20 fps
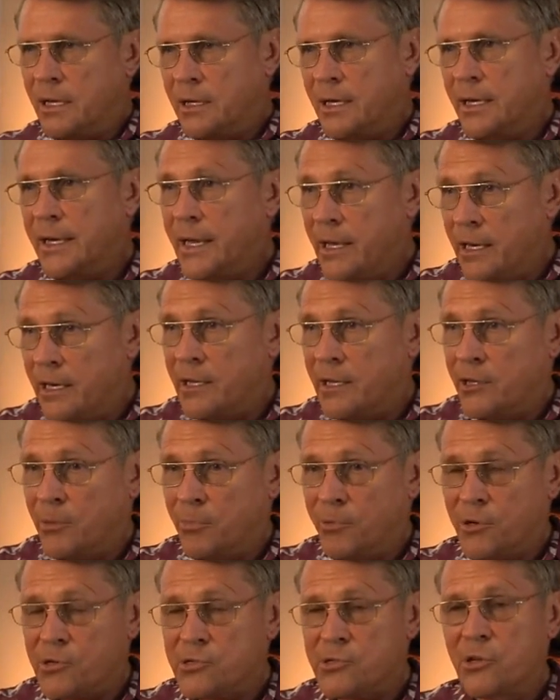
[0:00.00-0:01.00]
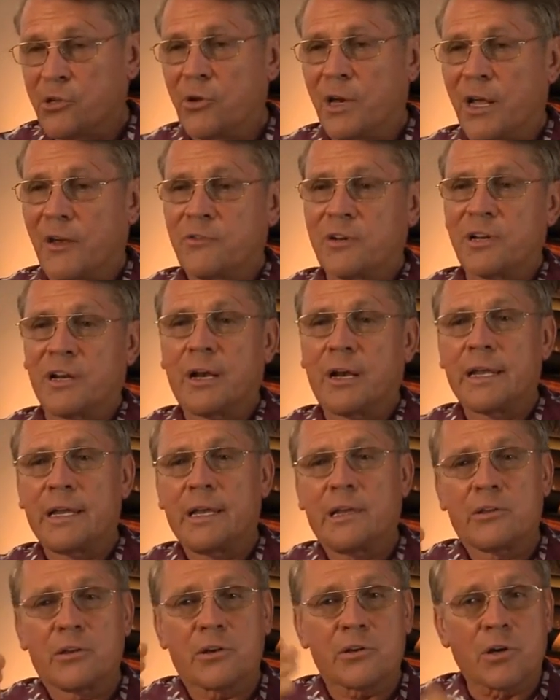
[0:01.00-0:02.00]
leading the person, you'd have to
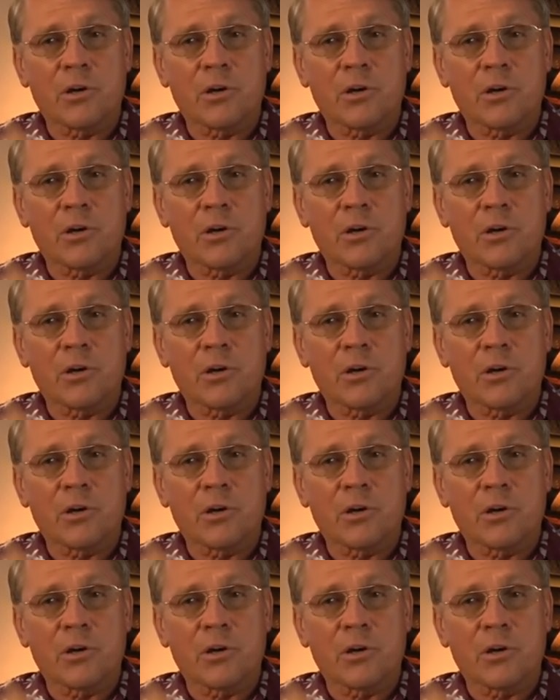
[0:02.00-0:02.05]
lead the